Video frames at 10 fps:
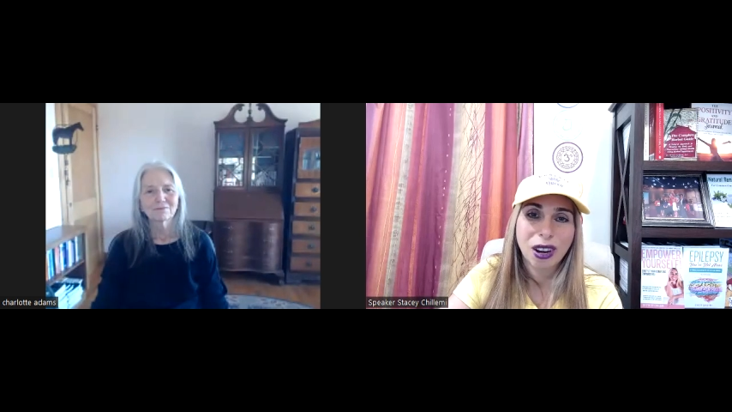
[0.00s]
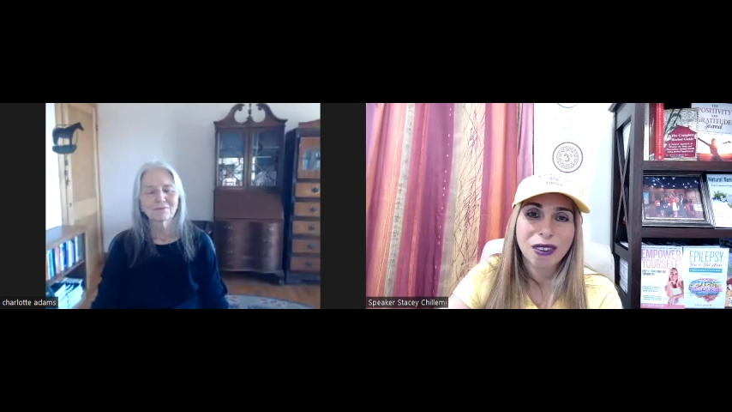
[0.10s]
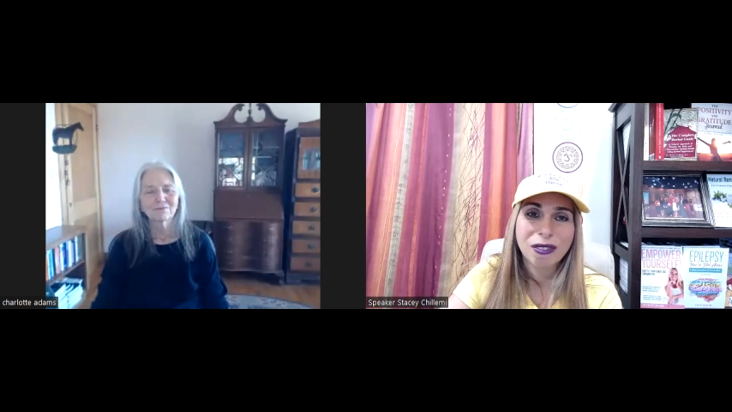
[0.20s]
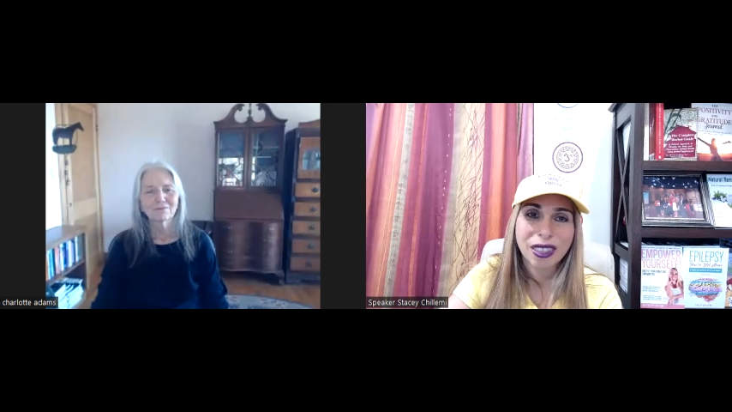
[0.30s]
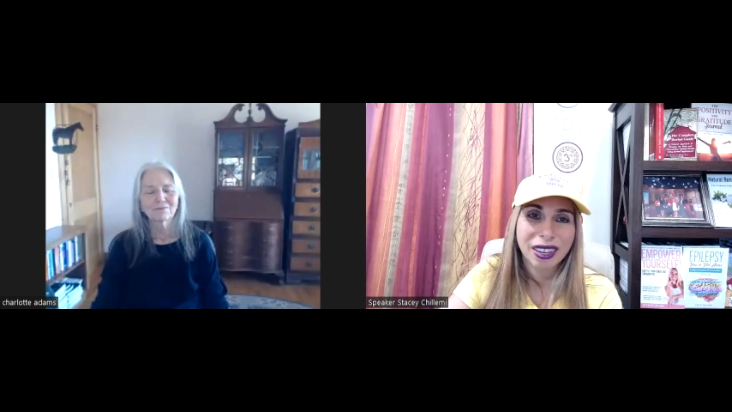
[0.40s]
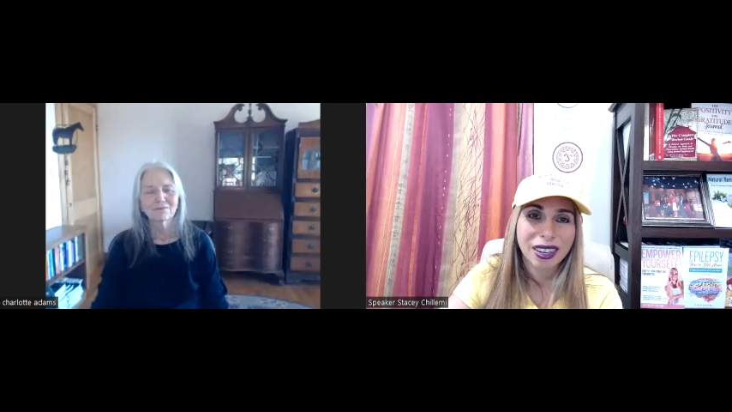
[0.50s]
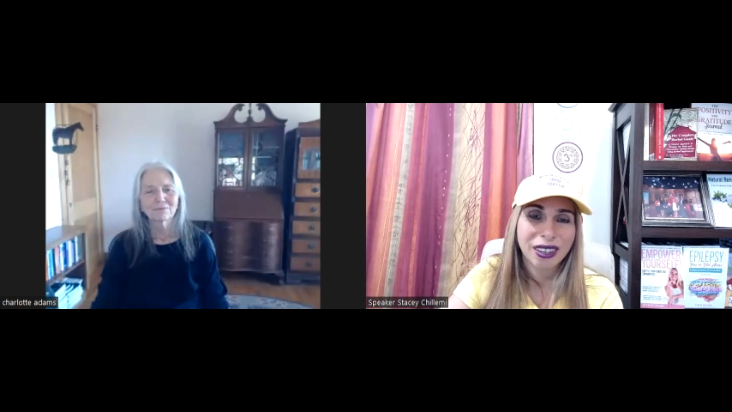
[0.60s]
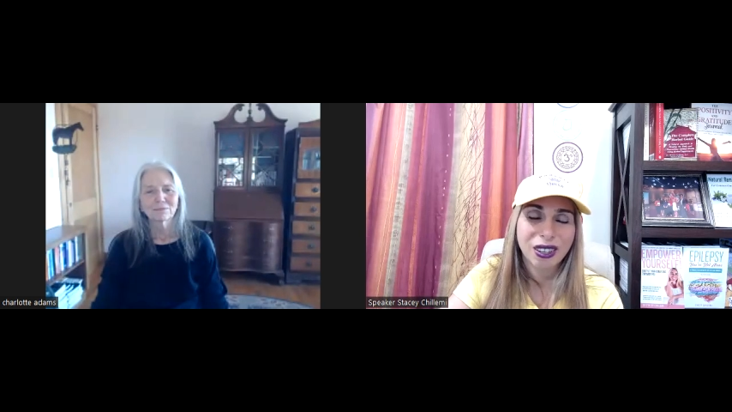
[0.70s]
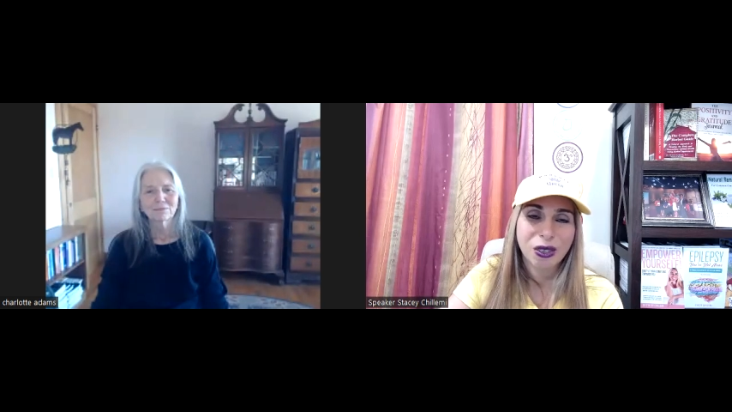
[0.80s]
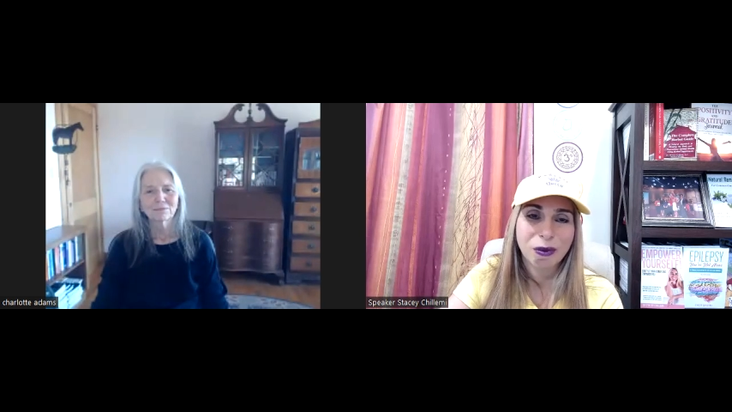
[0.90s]
Speaker 1: for everything.
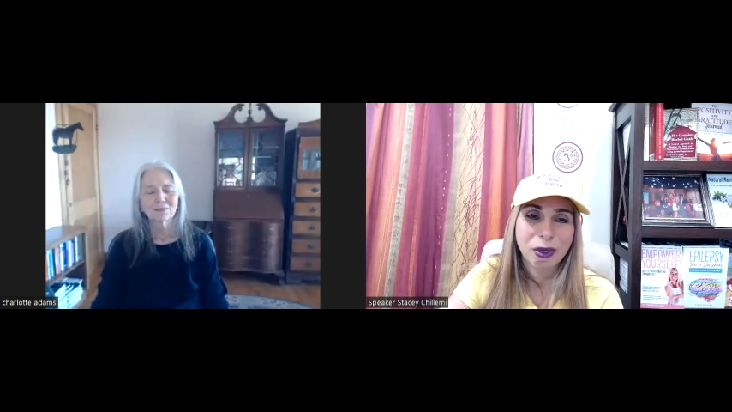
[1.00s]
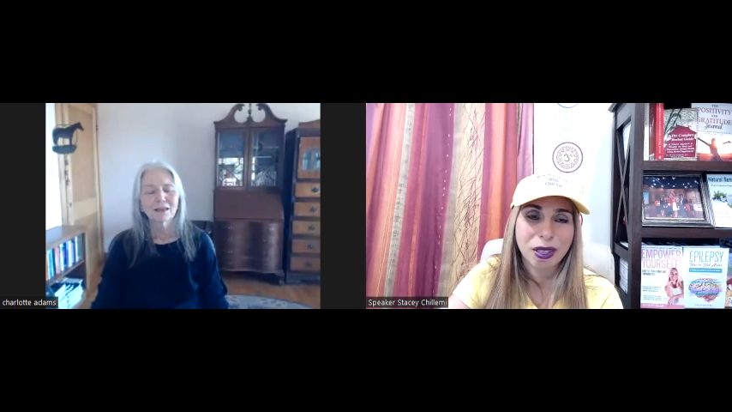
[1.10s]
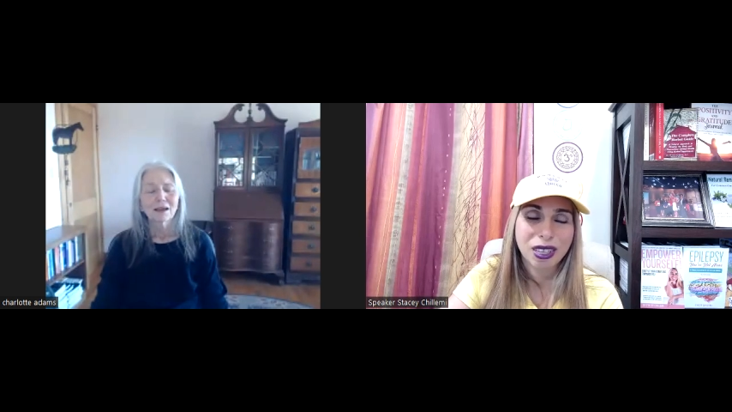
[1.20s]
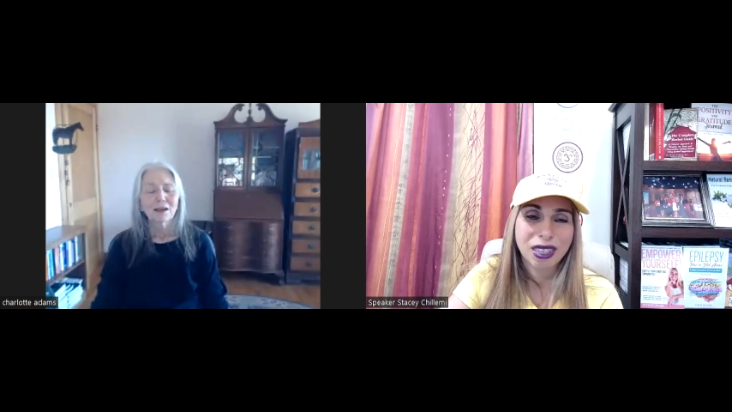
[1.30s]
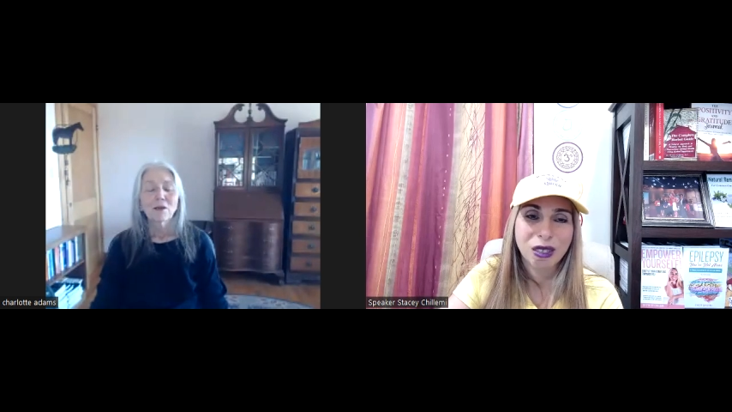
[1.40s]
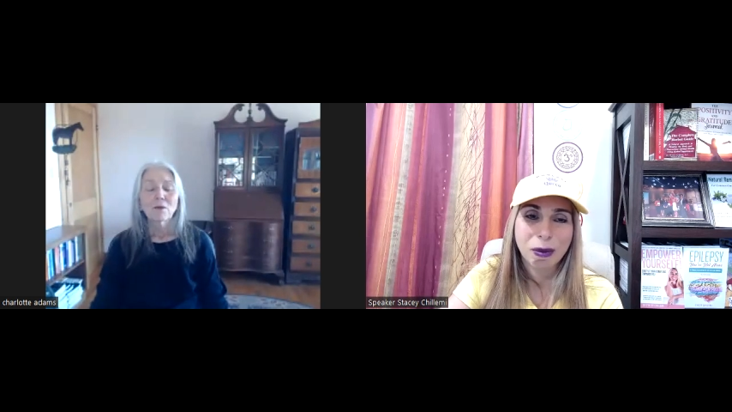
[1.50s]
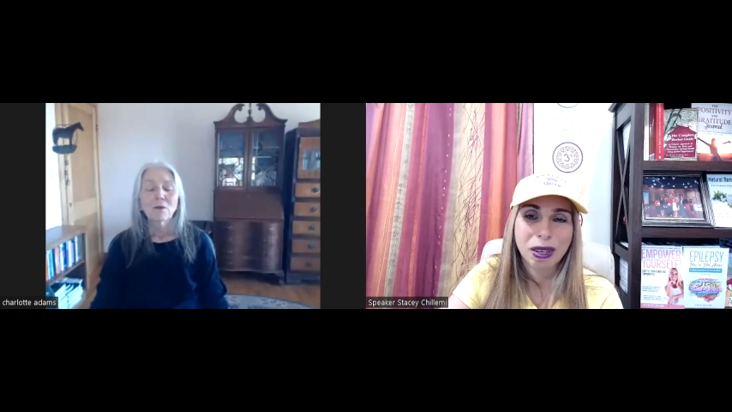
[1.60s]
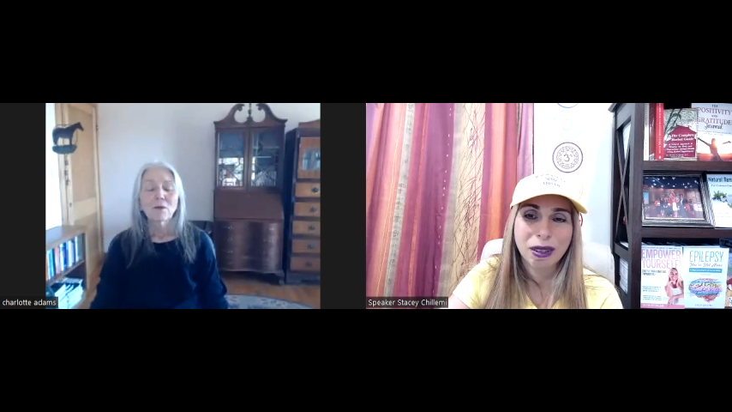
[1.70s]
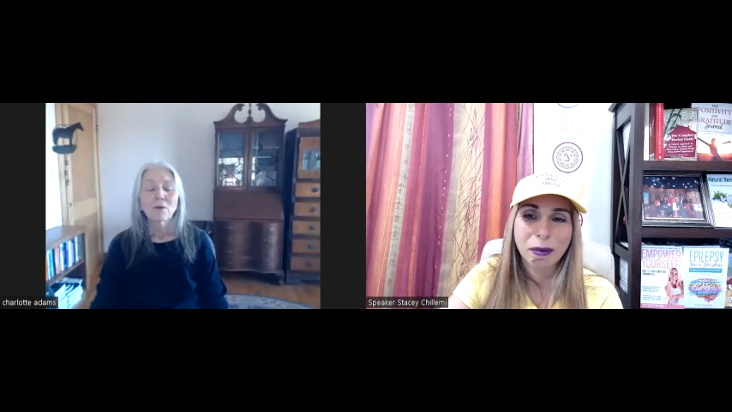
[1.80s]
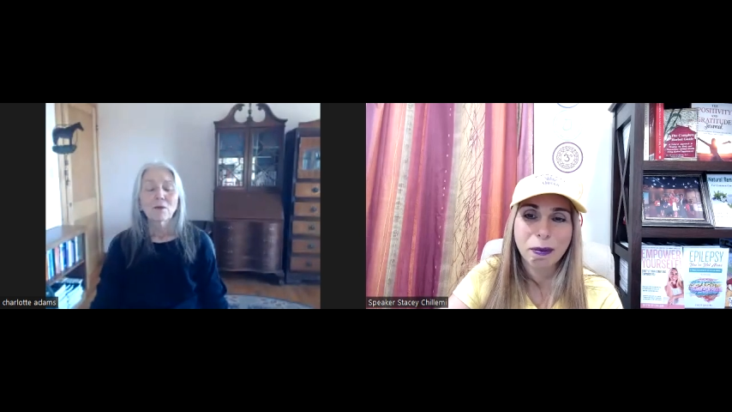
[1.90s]
You've this has been
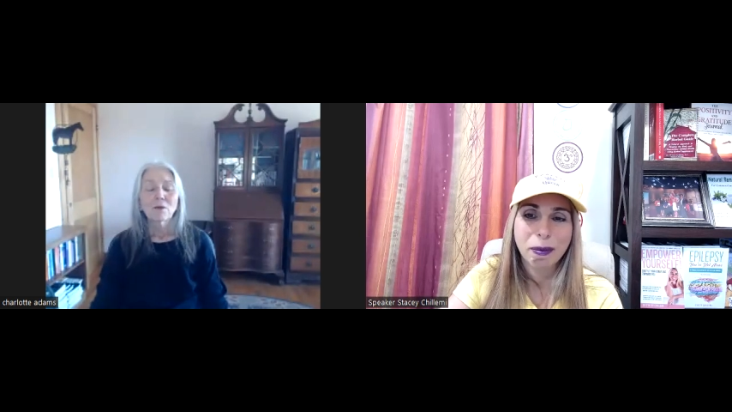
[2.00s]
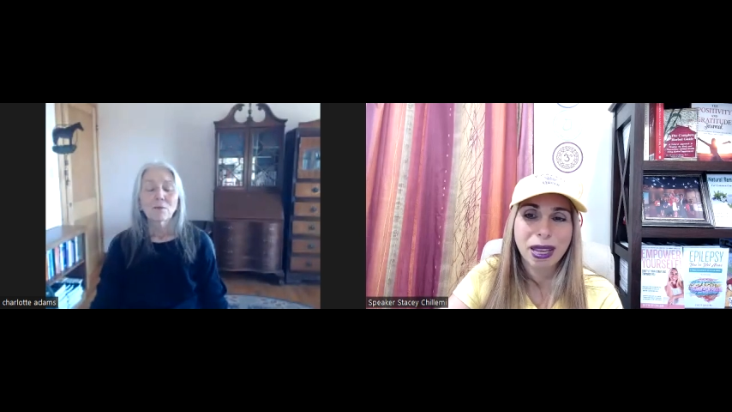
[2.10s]
I really